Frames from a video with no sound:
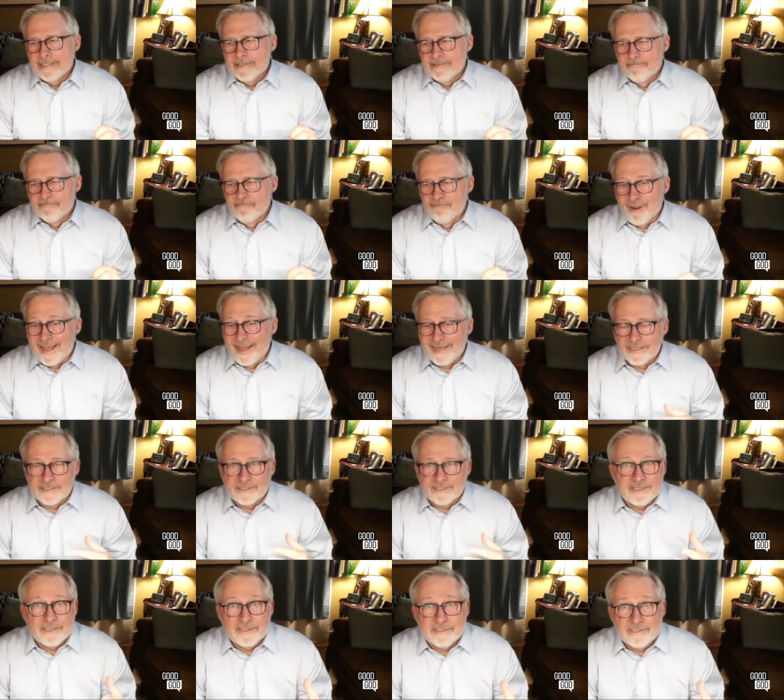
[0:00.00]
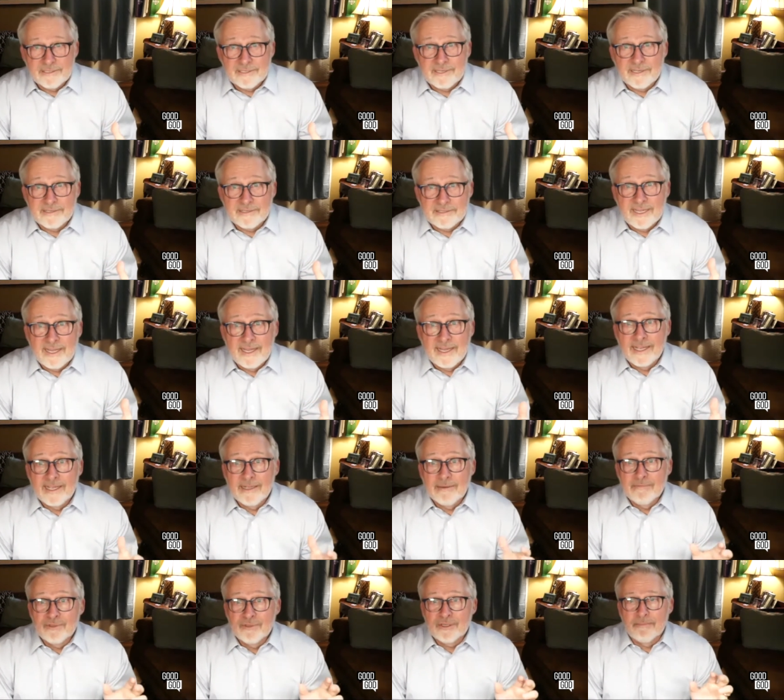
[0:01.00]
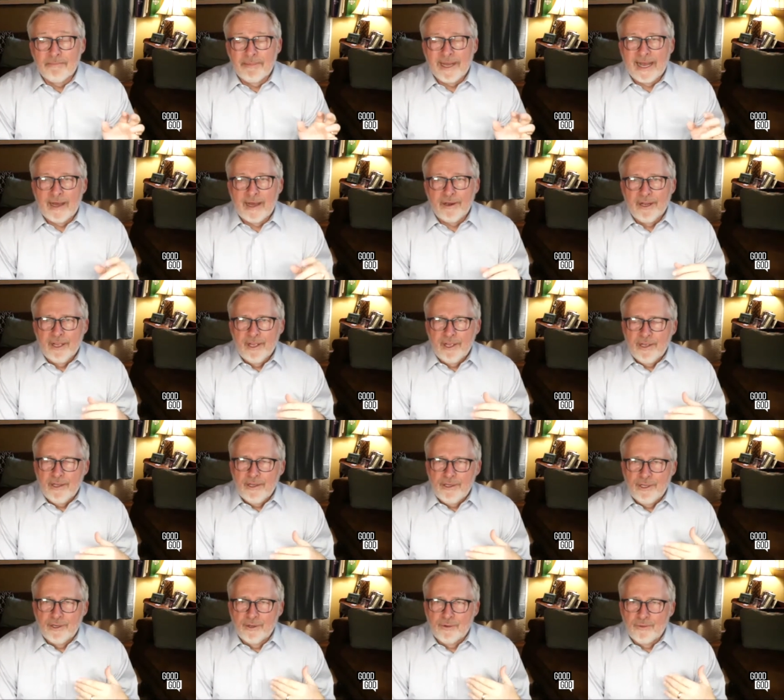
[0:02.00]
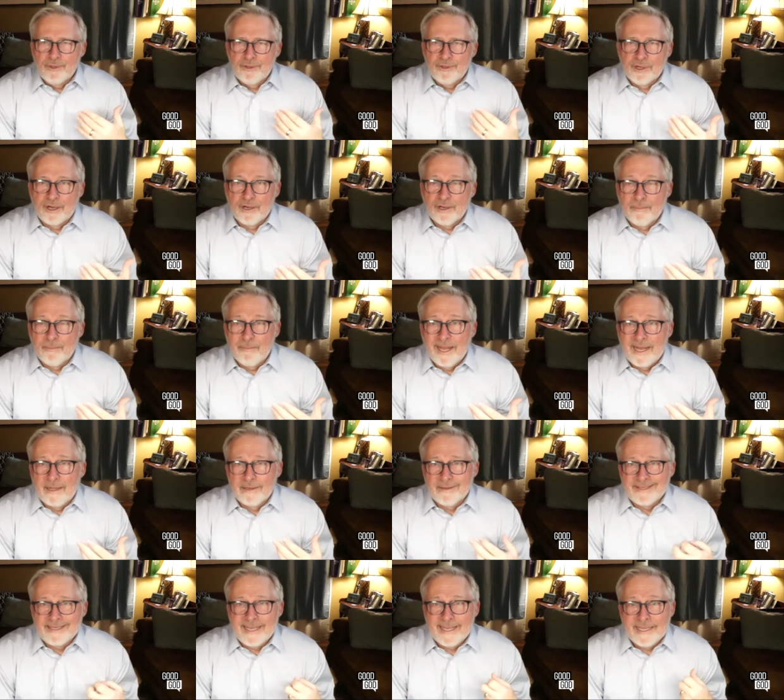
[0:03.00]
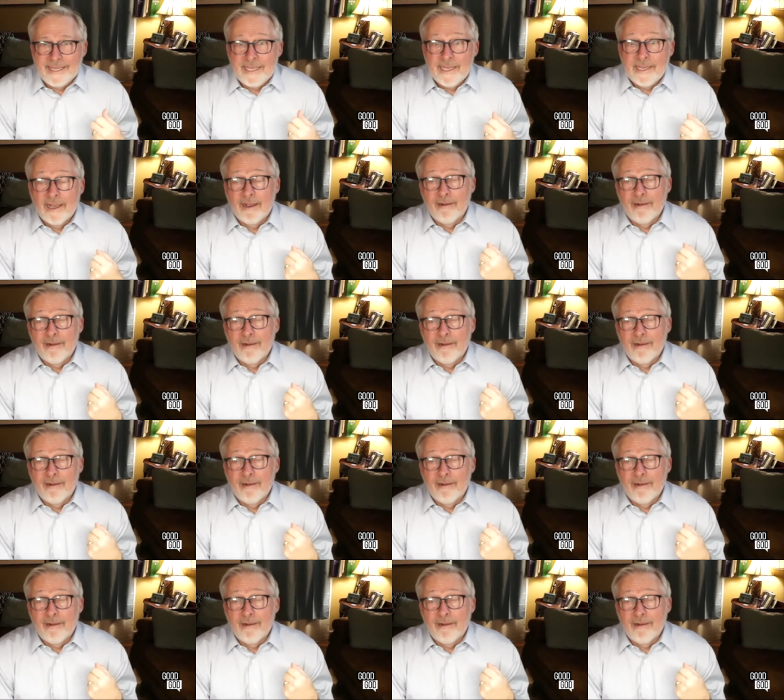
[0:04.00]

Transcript: reticence at times about, you know, you talk about taking our